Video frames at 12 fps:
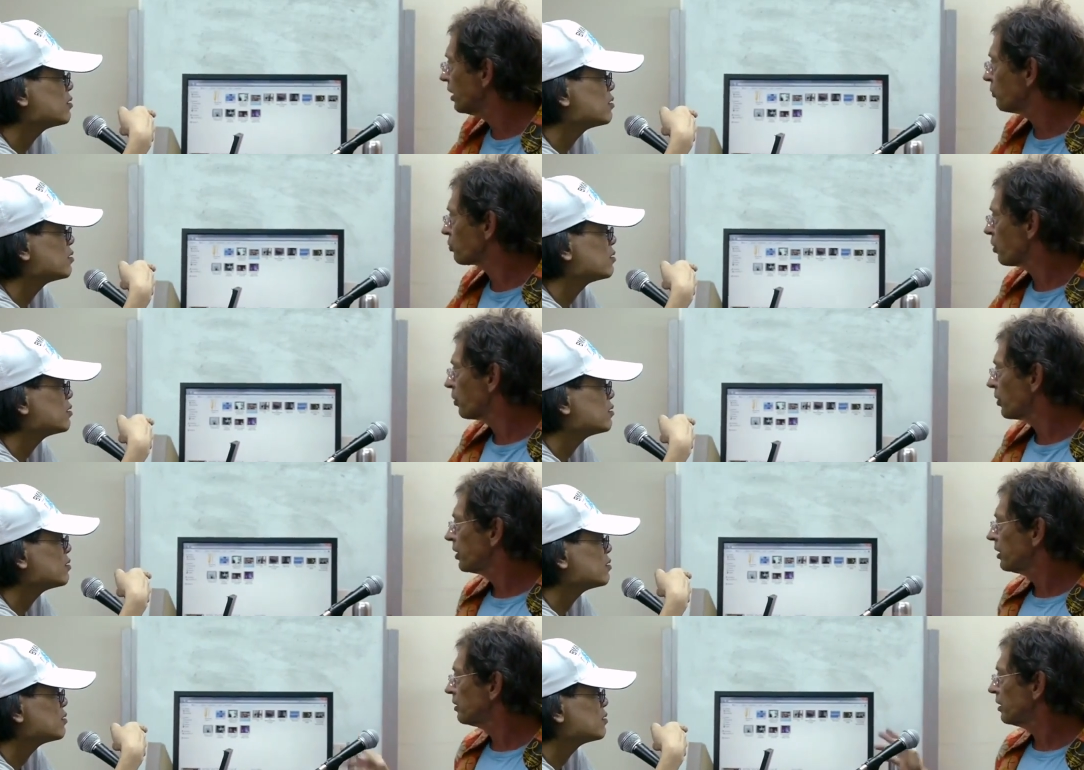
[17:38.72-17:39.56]
Speaker 1: that was
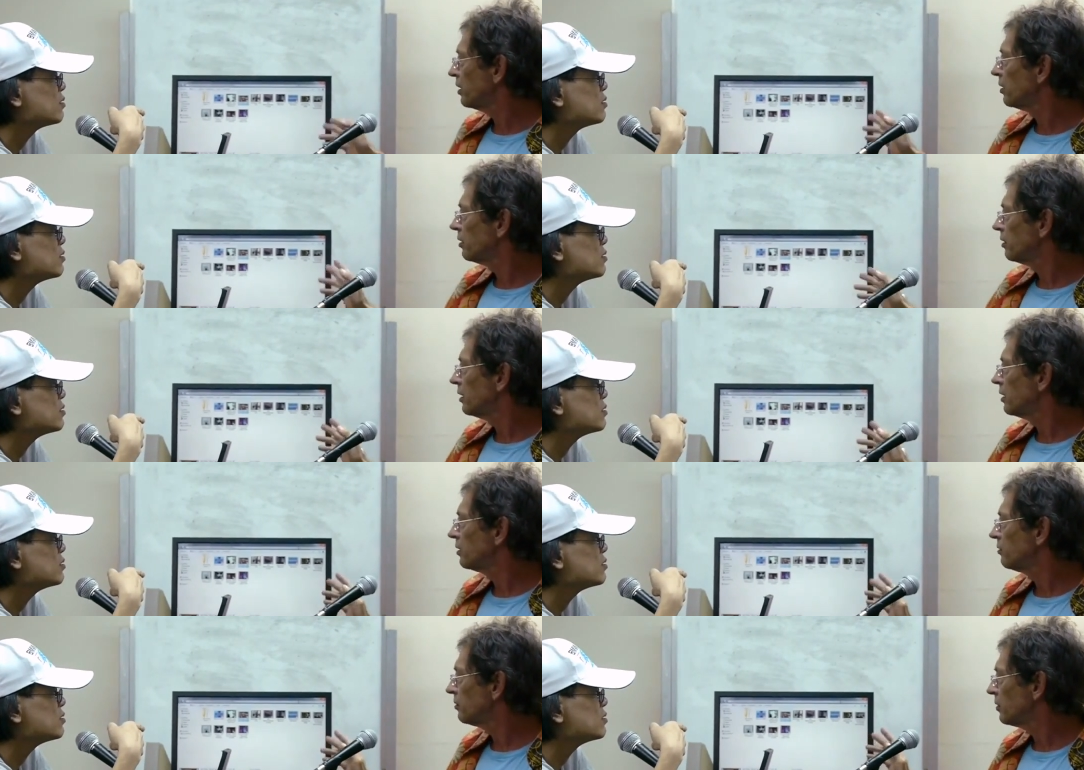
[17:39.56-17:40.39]
probably in in
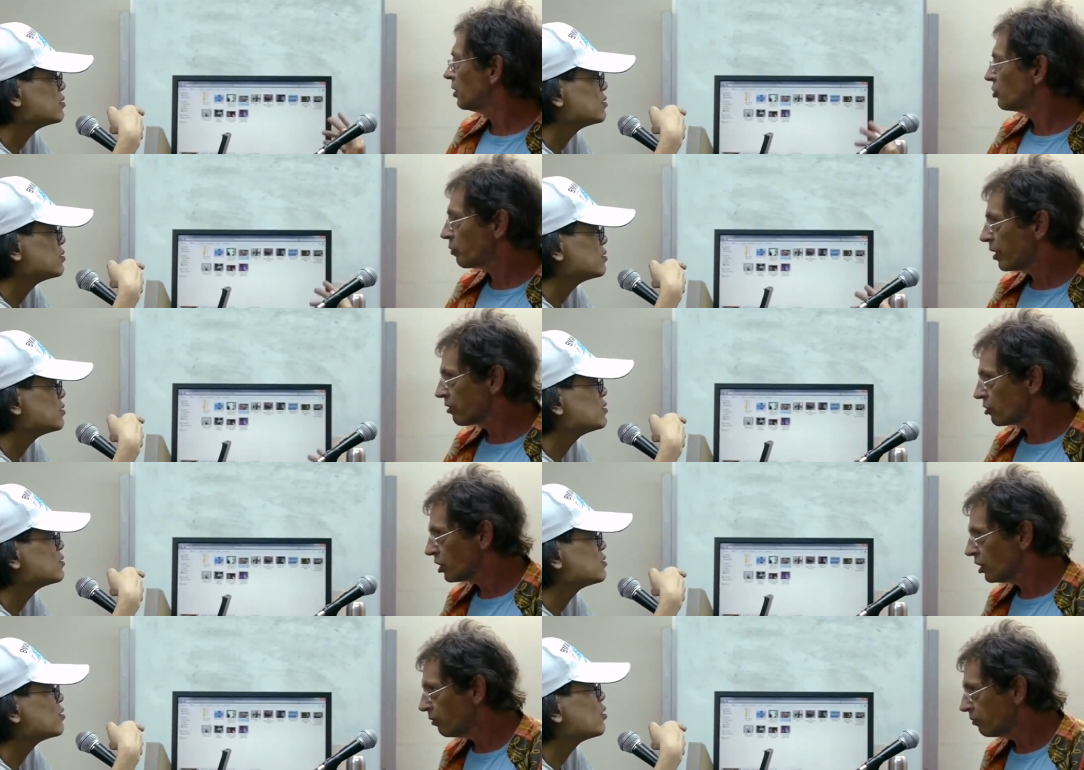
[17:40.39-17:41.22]
in, in Jamaica
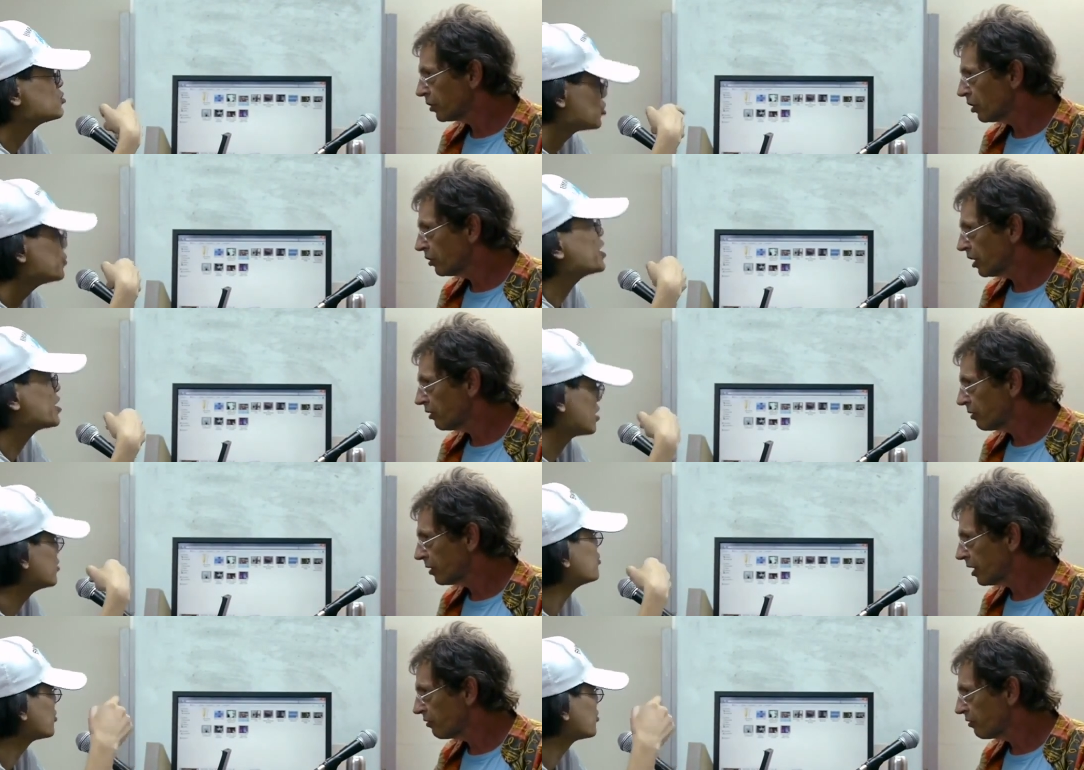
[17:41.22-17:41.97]
itself. Oh, Jamaica in